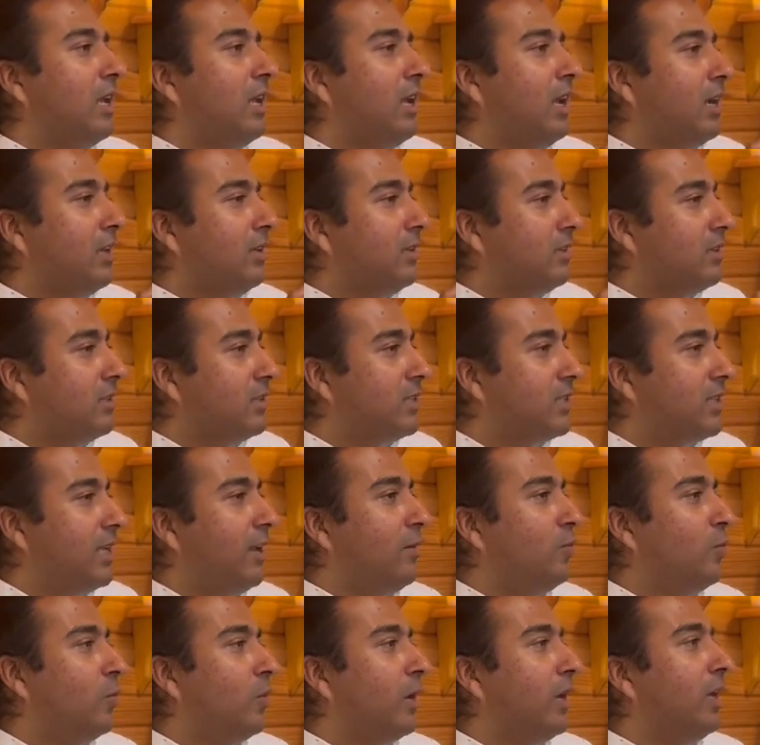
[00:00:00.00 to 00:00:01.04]
And in the
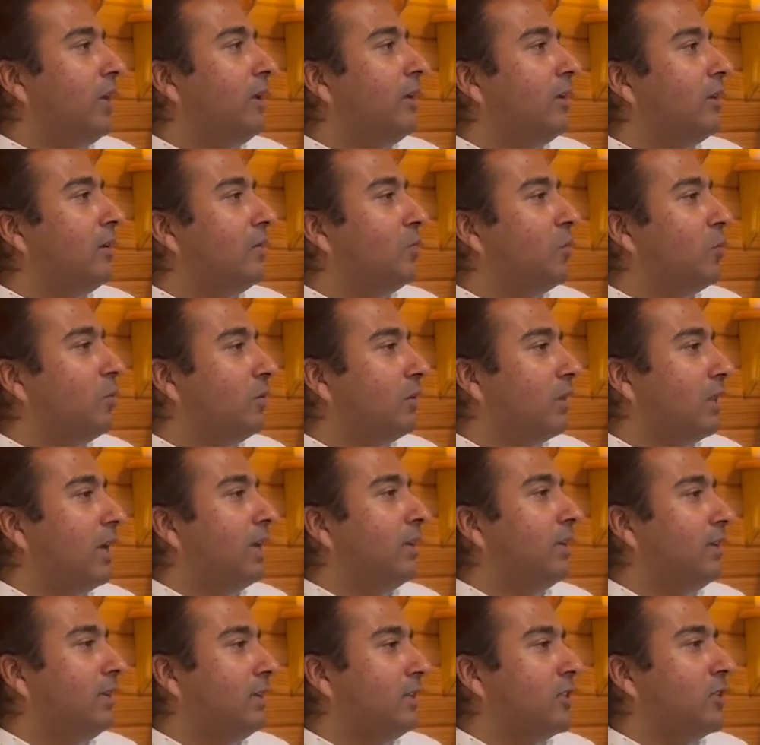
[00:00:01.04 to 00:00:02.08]
same way,
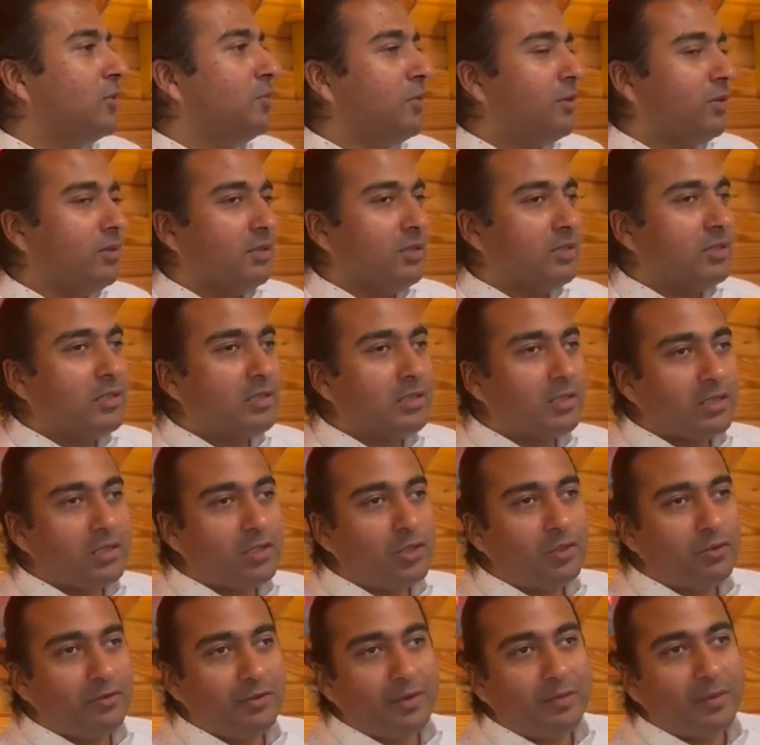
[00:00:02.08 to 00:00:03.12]
Moggallana experienced
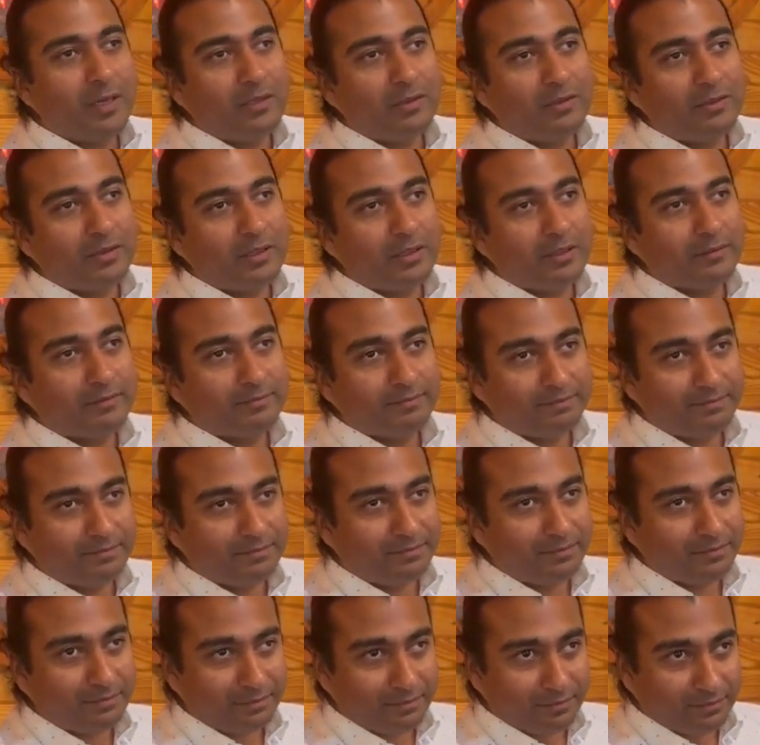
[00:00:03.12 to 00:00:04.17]
stream entry.
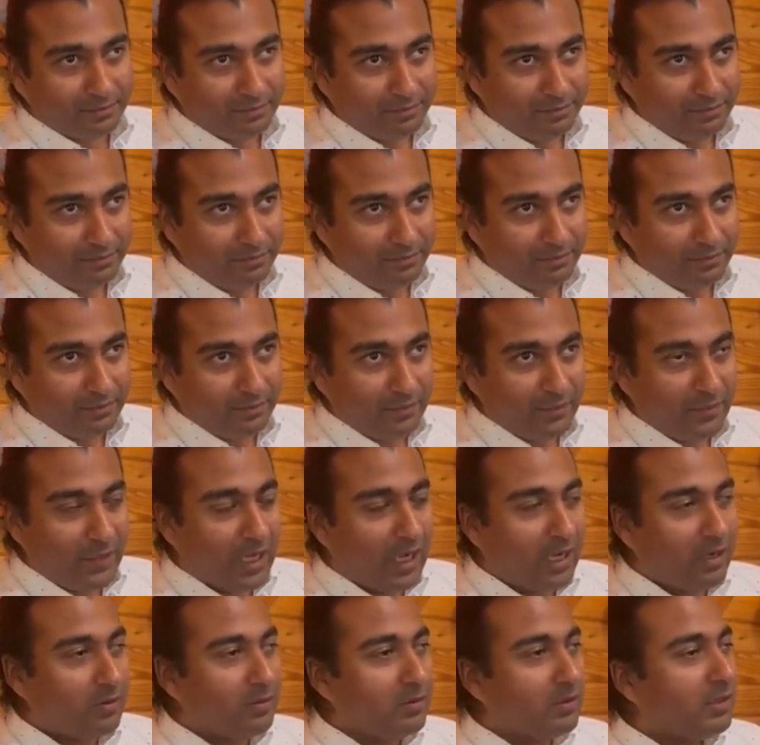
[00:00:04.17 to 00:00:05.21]

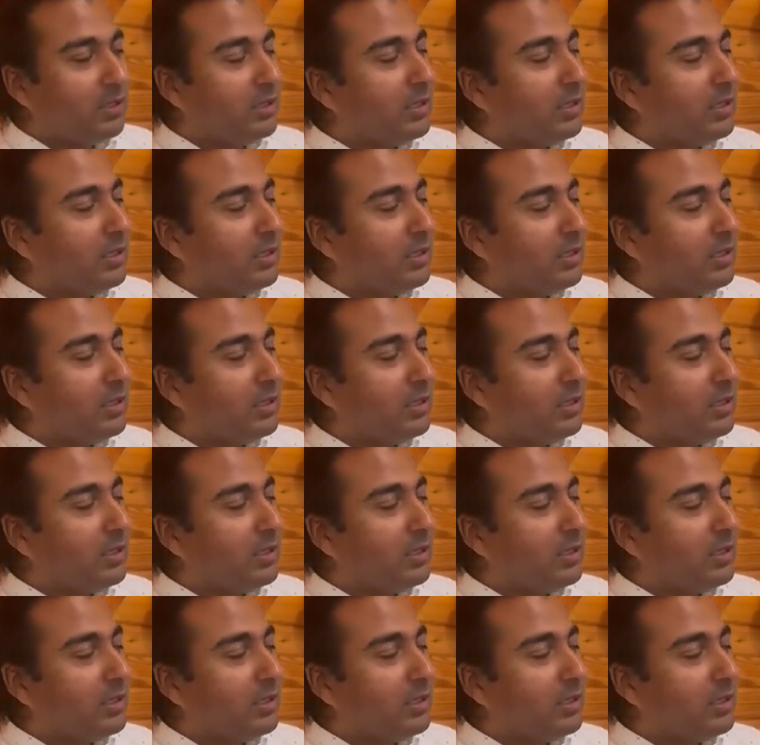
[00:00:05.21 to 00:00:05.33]
Now,